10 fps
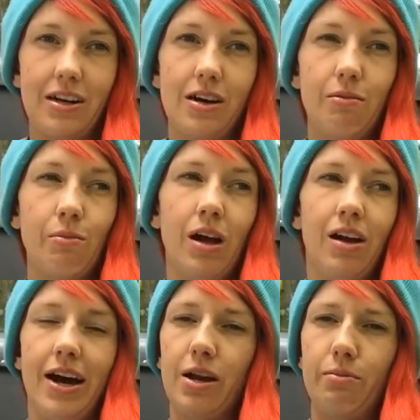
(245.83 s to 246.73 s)

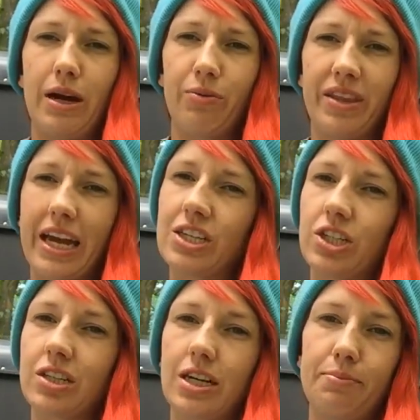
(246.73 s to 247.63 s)
I don't mind when they get
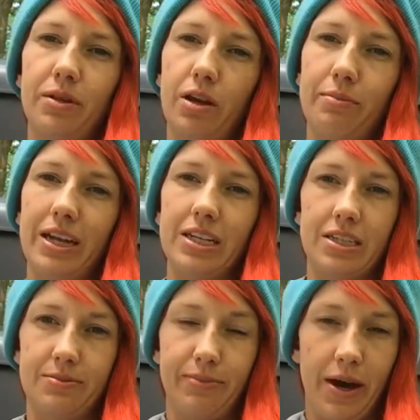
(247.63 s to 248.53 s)
junked up a little bit, it
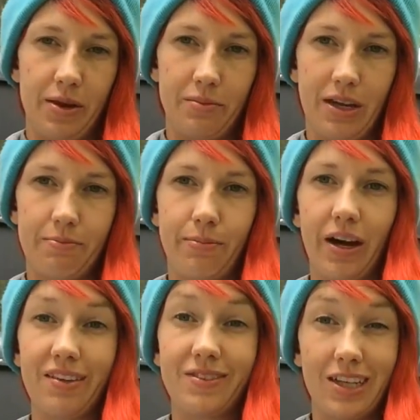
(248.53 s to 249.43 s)
doesn't bother me,
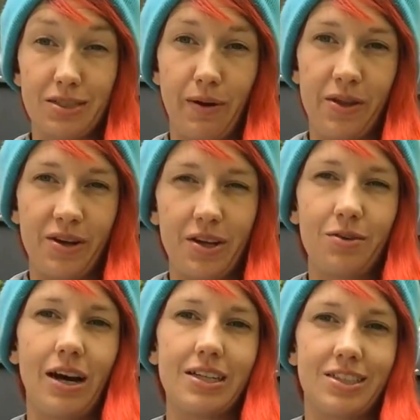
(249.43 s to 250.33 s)
but if it does bother
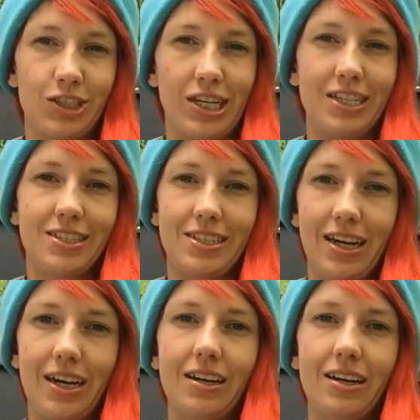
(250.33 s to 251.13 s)
you, I'd suggest